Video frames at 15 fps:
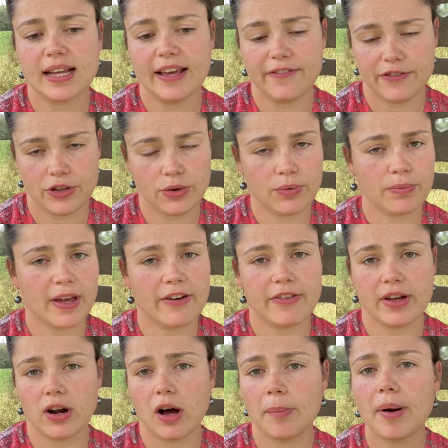if
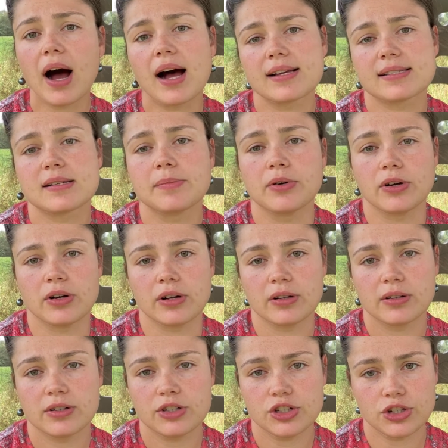at all possible,